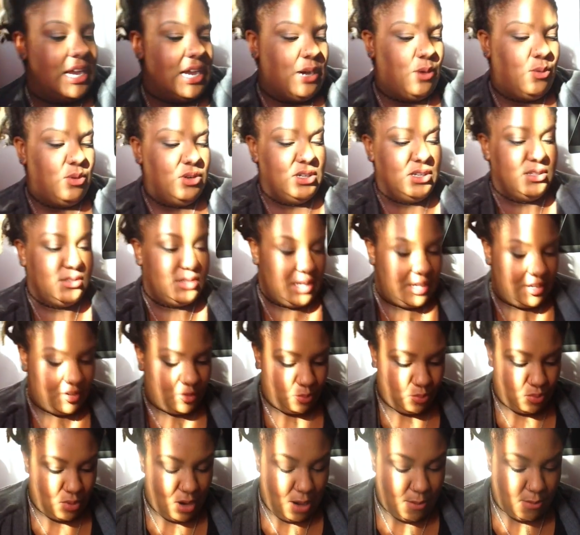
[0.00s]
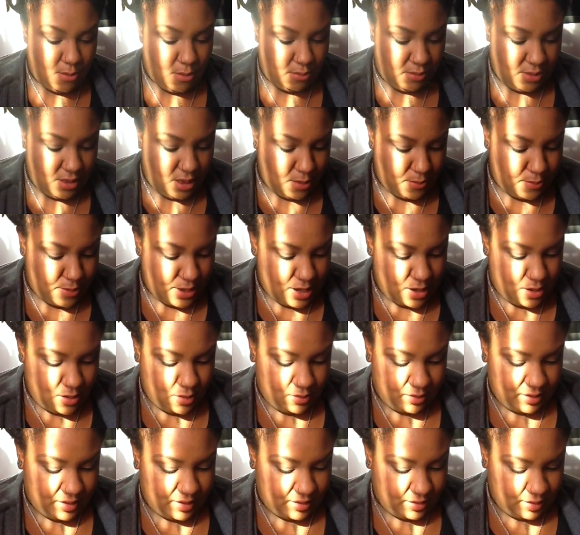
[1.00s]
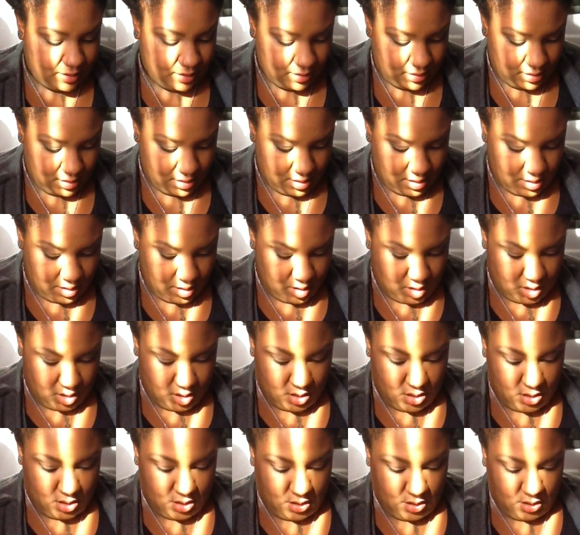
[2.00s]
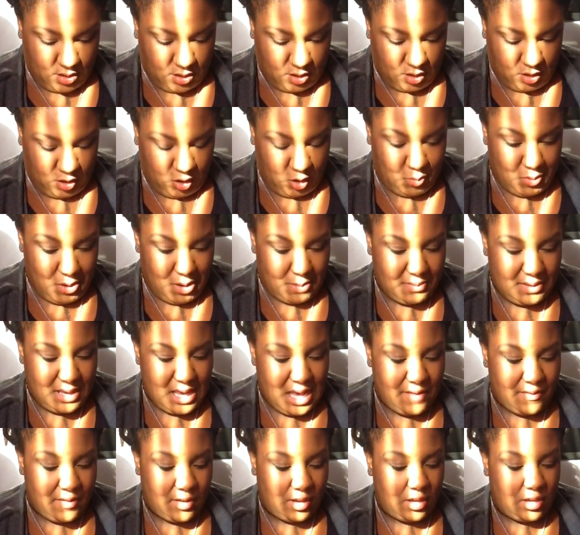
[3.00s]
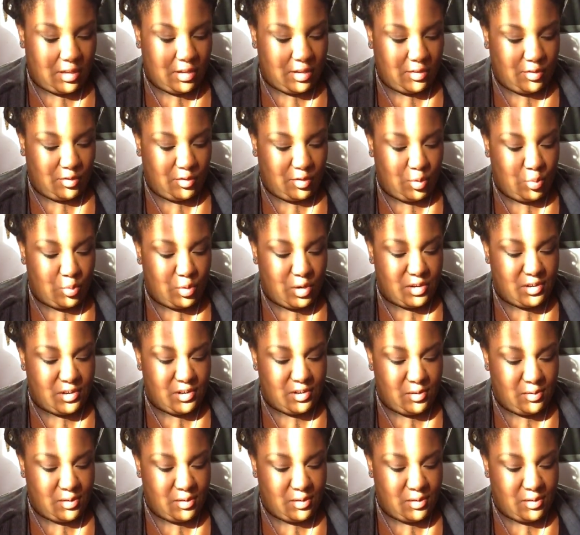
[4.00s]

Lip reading: I want to say it's probably about, you probably have a good 200,